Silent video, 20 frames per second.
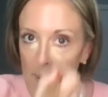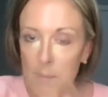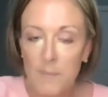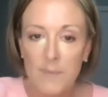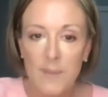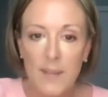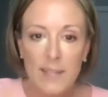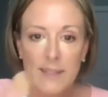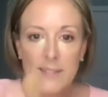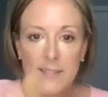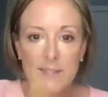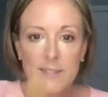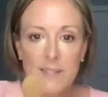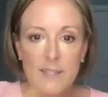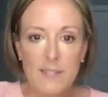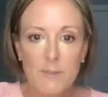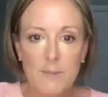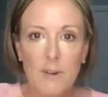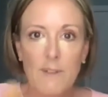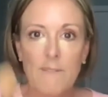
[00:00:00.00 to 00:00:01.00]
Like this
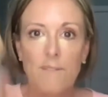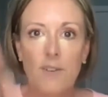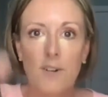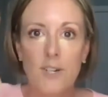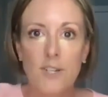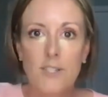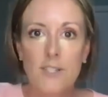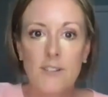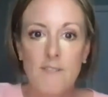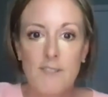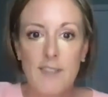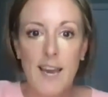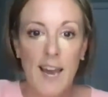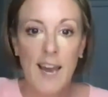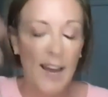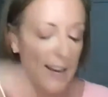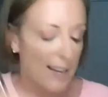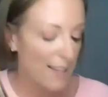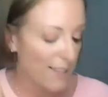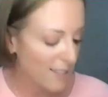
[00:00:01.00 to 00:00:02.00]
is the reverse of
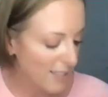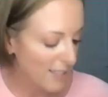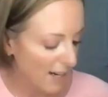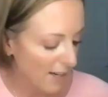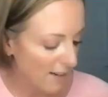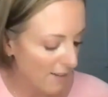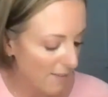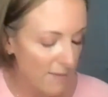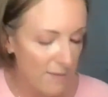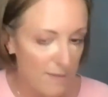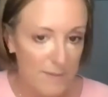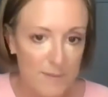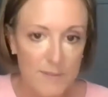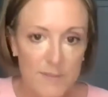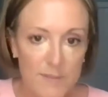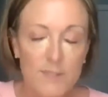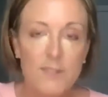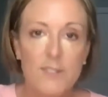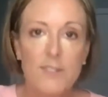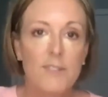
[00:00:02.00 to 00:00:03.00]
that. It's kind of
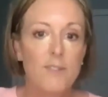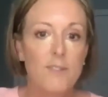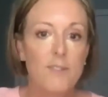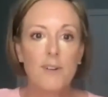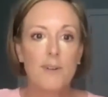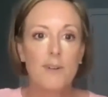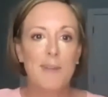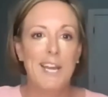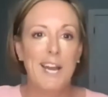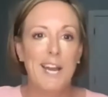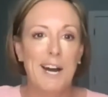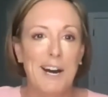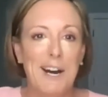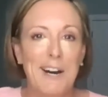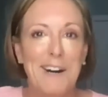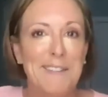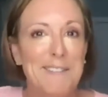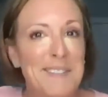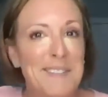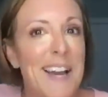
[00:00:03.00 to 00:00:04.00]
throwing me
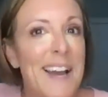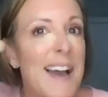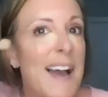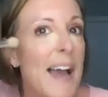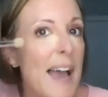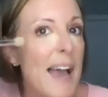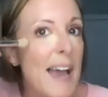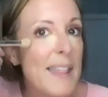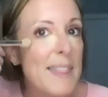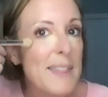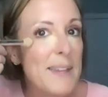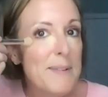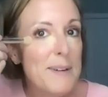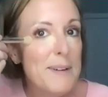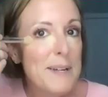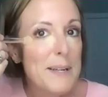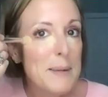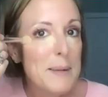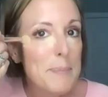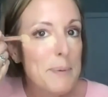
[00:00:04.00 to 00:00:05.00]
off. And then we're
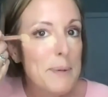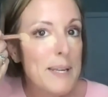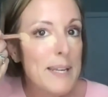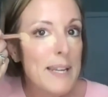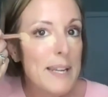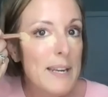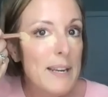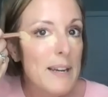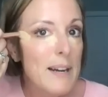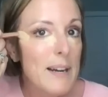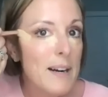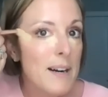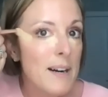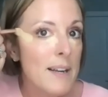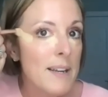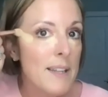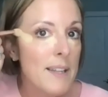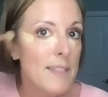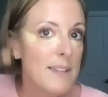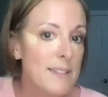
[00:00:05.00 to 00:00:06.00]
going to put it
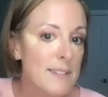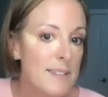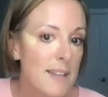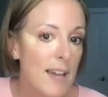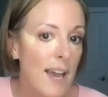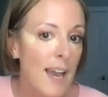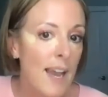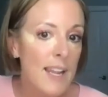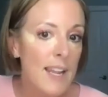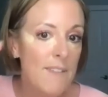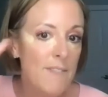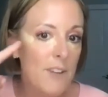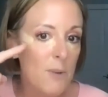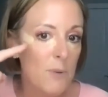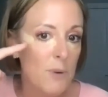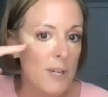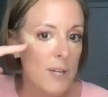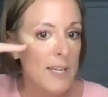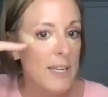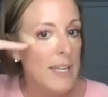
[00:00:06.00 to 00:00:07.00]
on the side. If you
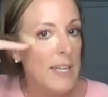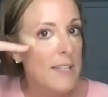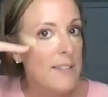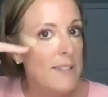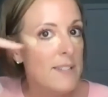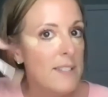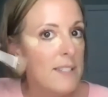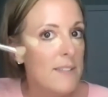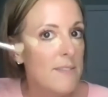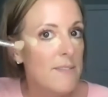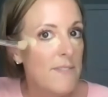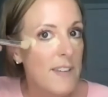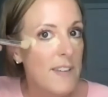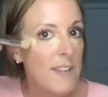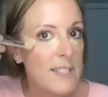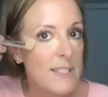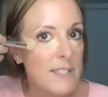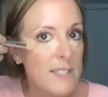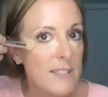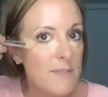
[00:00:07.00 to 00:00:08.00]
want an instant
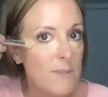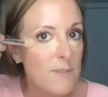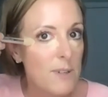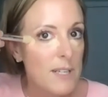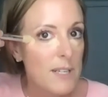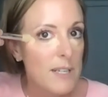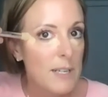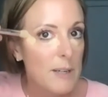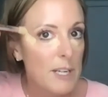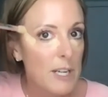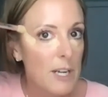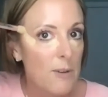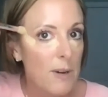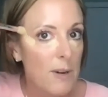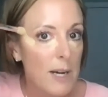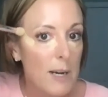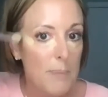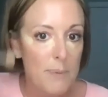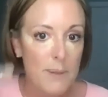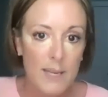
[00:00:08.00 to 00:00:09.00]
facelift, we're going to go
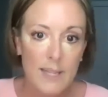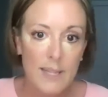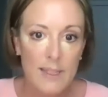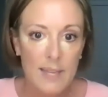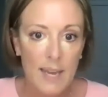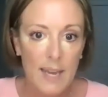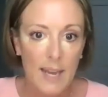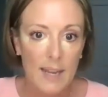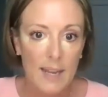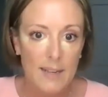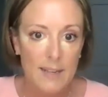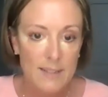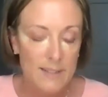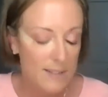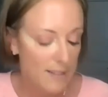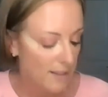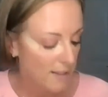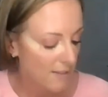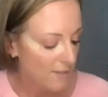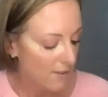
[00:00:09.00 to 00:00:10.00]
up like that
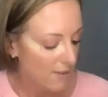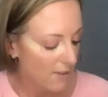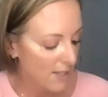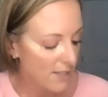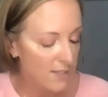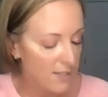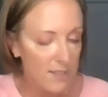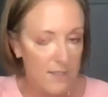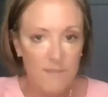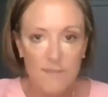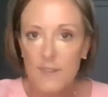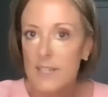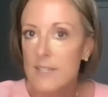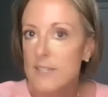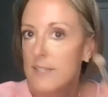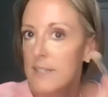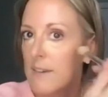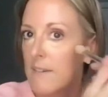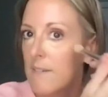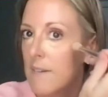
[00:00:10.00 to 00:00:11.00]
for an instant
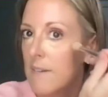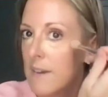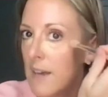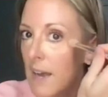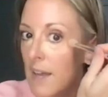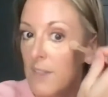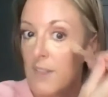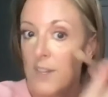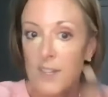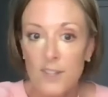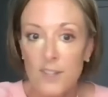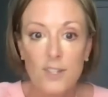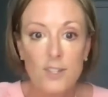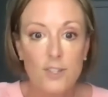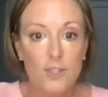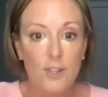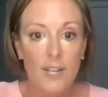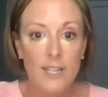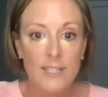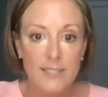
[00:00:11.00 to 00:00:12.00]
facelift. It looks
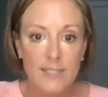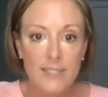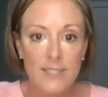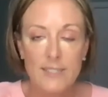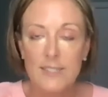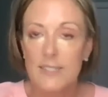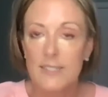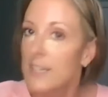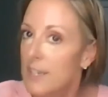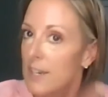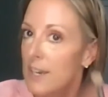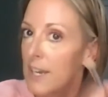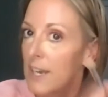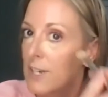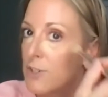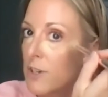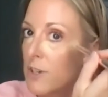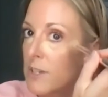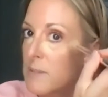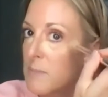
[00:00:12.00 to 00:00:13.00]
crazy, doesn't it? You got to
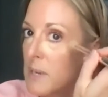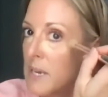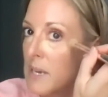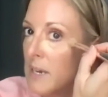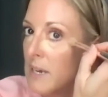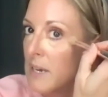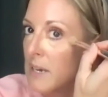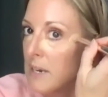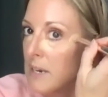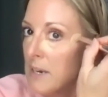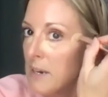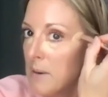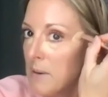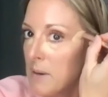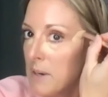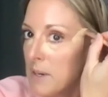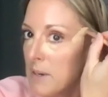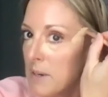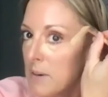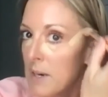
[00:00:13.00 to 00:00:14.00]
trust me. We're
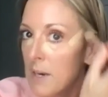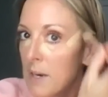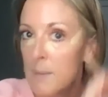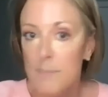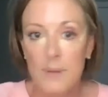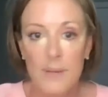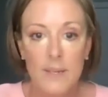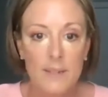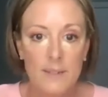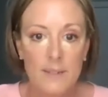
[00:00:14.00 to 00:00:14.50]
going to go up.